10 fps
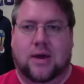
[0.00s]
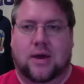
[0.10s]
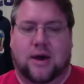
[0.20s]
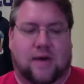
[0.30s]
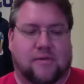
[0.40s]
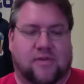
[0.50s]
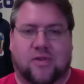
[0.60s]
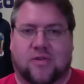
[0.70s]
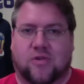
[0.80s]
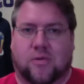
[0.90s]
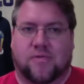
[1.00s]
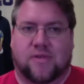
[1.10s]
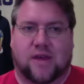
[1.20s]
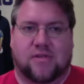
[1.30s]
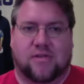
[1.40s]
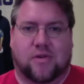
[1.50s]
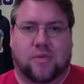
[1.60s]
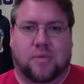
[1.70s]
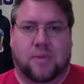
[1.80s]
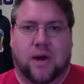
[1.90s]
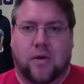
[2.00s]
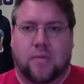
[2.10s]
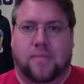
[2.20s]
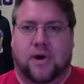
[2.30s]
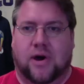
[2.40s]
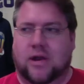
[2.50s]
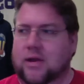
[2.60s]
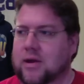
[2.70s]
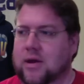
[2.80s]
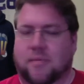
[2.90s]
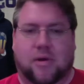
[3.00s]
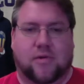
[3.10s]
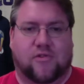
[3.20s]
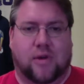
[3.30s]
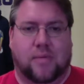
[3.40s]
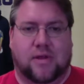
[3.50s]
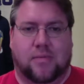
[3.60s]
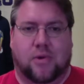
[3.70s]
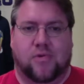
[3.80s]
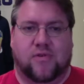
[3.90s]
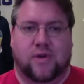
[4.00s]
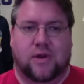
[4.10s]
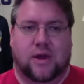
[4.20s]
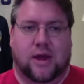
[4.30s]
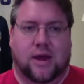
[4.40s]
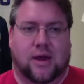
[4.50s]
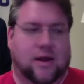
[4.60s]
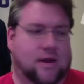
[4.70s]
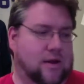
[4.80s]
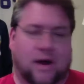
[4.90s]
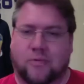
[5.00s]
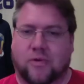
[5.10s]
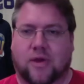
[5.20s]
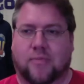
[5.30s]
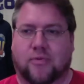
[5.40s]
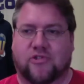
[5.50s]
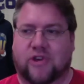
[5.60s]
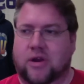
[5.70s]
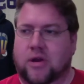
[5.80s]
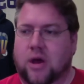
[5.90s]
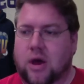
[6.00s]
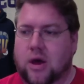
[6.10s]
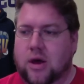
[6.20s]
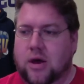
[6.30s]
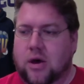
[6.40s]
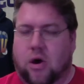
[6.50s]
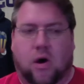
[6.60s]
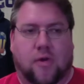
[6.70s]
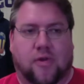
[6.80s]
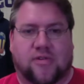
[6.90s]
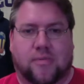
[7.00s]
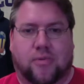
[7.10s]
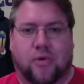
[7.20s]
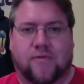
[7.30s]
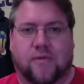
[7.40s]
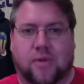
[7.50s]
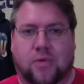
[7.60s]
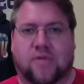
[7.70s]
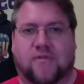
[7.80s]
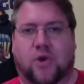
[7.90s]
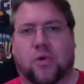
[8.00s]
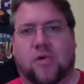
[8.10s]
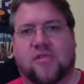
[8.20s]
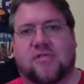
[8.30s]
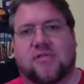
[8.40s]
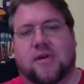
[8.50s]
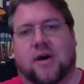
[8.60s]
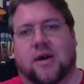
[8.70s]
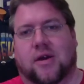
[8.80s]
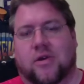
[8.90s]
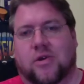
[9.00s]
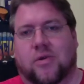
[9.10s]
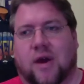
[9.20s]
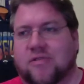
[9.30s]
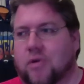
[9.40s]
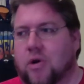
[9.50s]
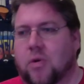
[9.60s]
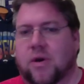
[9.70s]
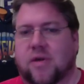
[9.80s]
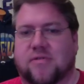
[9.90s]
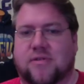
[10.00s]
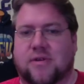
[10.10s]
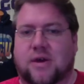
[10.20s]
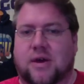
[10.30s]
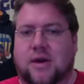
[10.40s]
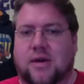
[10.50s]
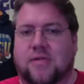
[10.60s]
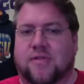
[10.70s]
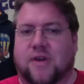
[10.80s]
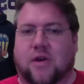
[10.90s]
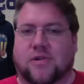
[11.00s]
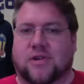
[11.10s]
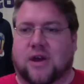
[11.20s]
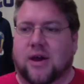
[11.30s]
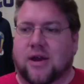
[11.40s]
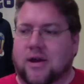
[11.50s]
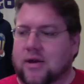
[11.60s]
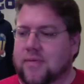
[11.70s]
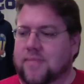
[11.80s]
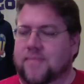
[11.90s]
obviously the circumstances could be better, but I'm going to try to make the most of it. And, you know, I really appreciate all the support from you, the viewers. Uh, you know, you guys are always there to kind of,